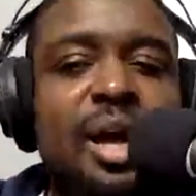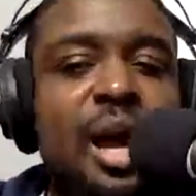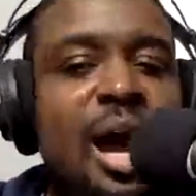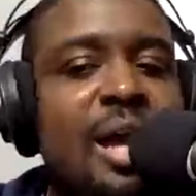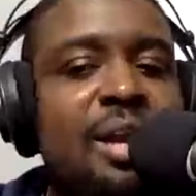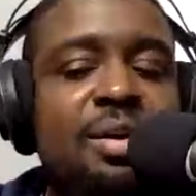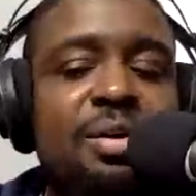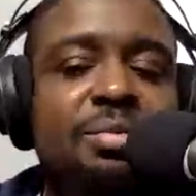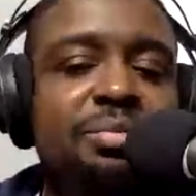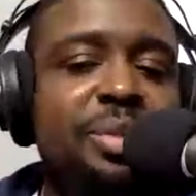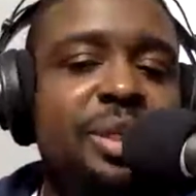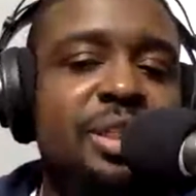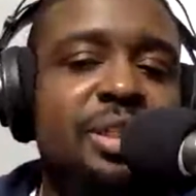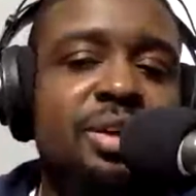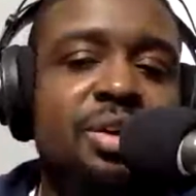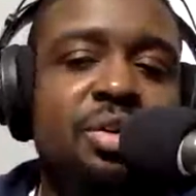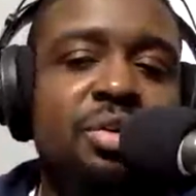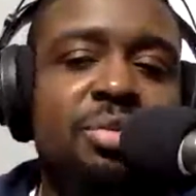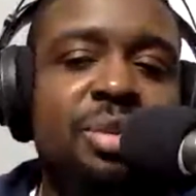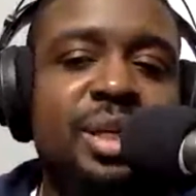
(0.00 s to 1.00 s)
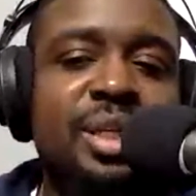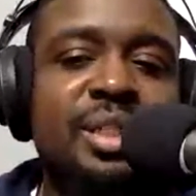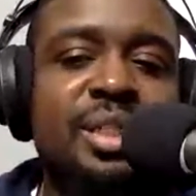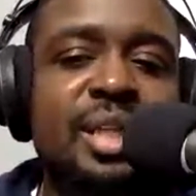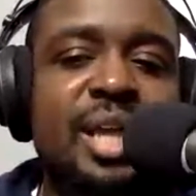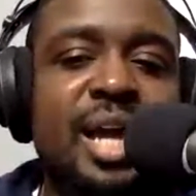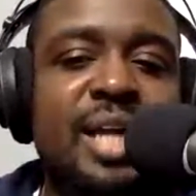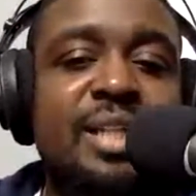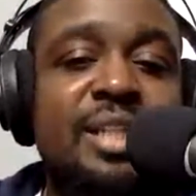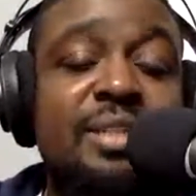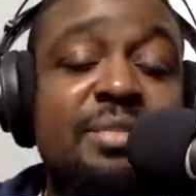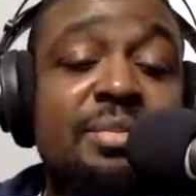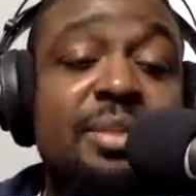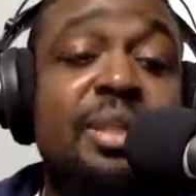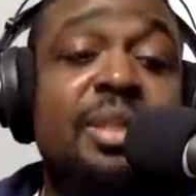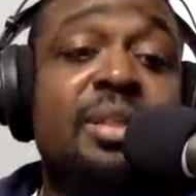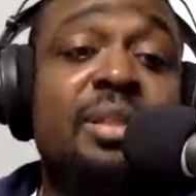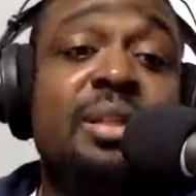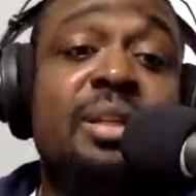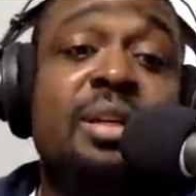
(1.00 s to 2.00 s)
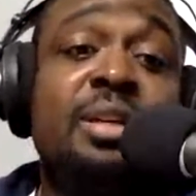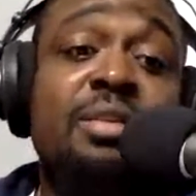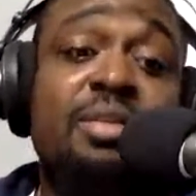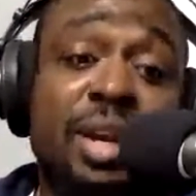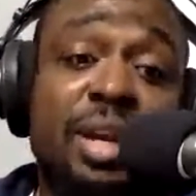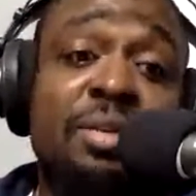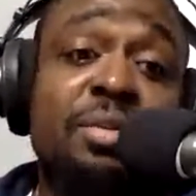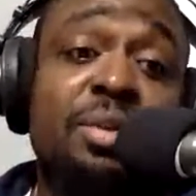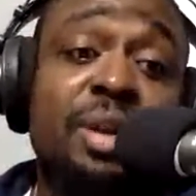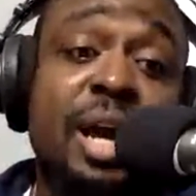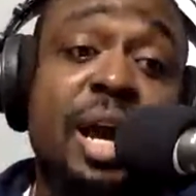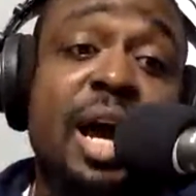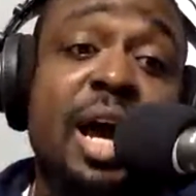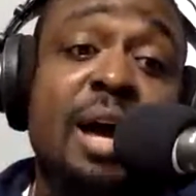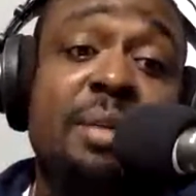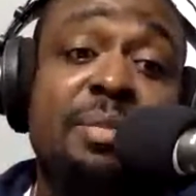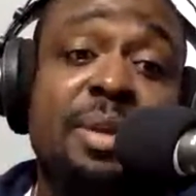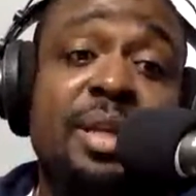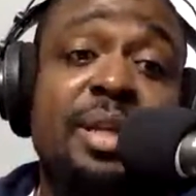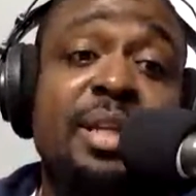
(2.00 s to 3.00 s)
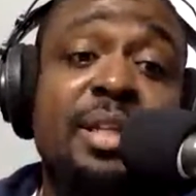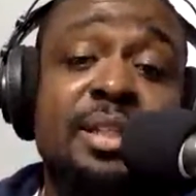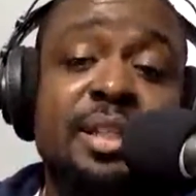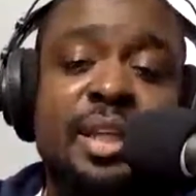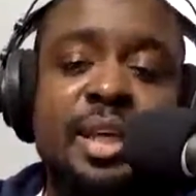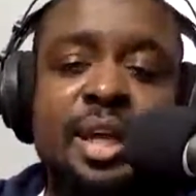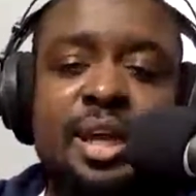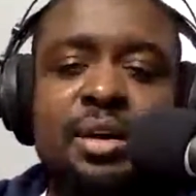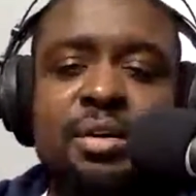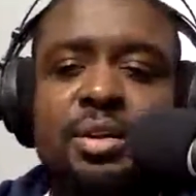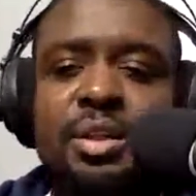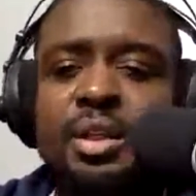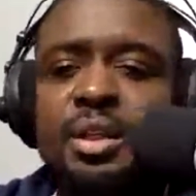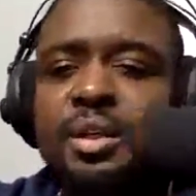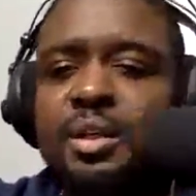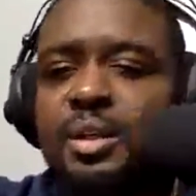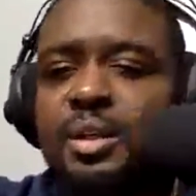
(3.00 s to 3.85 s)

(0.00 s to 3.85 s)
I don't miss Beasley. I just miss Randall Cobb. He needs to get healthy.